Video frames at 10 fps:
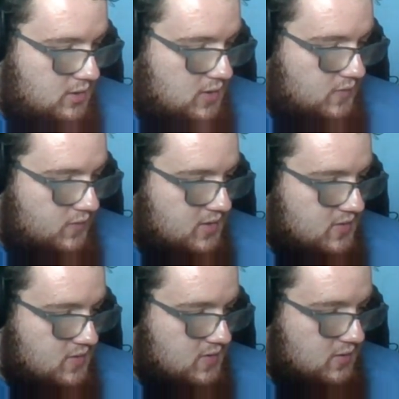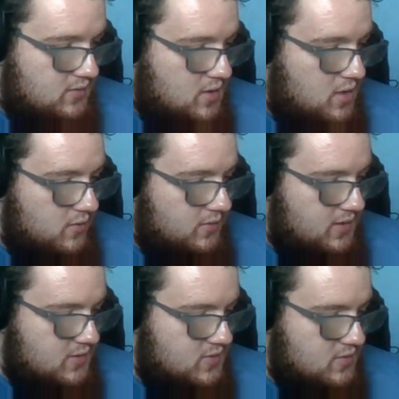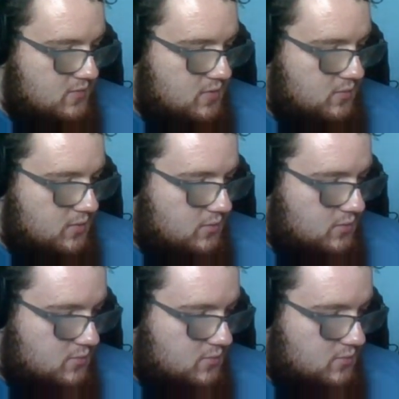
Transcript: Hopefully this is it. Oh, okay, this is the wrong one.